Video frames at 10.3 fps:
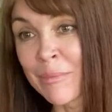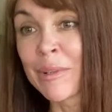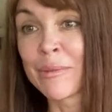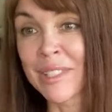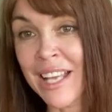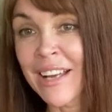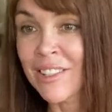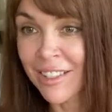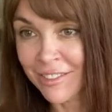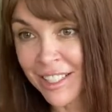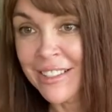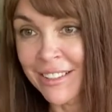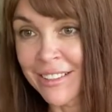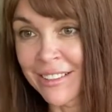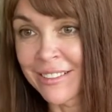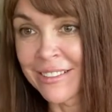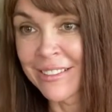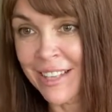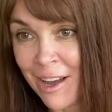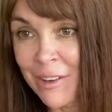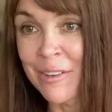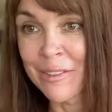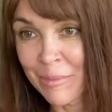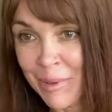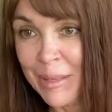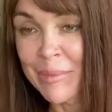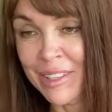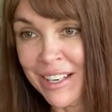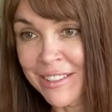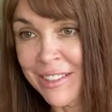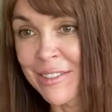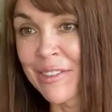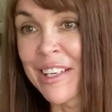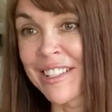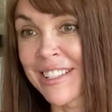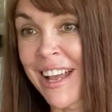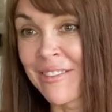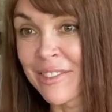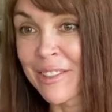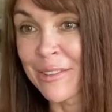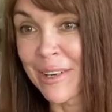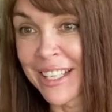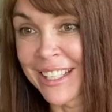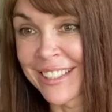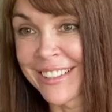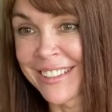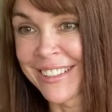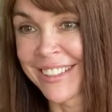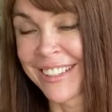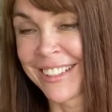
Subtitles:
Bible was actually written down on the paper hundreds of years after, right?